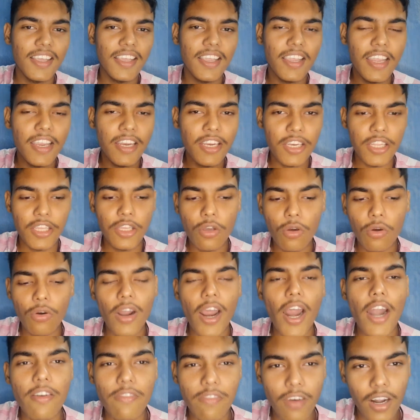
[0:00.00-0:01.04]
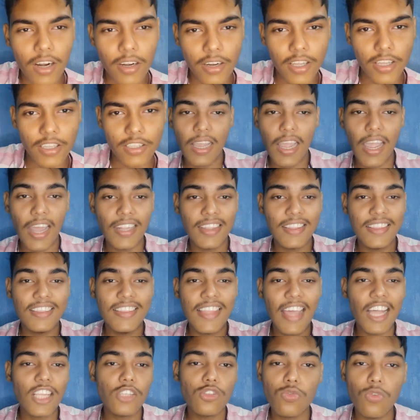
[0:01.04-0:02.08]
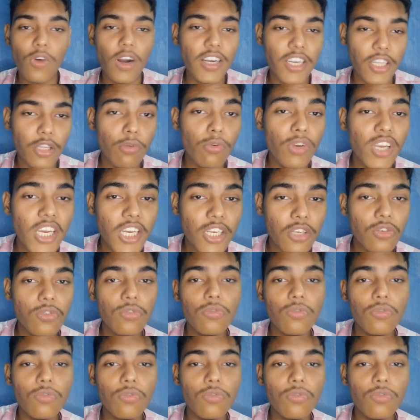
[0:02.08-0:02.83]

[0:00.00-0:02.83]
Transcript: in your advantage, and that's what you need